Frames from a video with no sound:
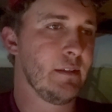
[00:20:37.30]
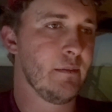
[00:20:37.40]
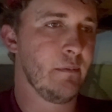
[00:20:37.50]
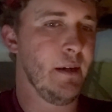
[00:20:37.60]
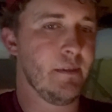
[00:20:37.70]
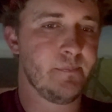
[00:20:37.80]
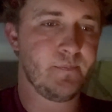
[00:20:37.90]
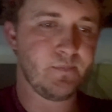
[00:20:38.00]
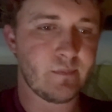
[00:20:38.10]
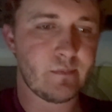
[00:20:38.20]
but
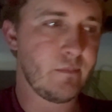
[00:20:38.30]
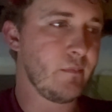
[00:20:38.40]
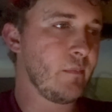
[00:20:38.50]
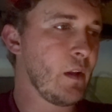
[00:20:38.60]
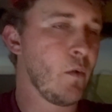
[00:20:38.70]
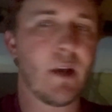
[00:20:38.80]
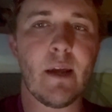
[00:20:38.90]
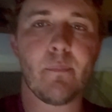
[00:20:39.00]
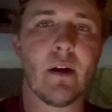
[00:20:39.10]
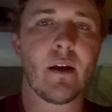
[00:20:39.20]
we'll
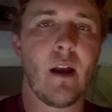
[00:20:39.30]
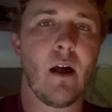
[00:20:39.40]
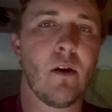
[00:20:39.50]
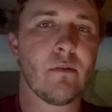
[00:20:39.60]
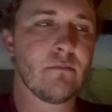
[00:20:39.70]
keep plugging along.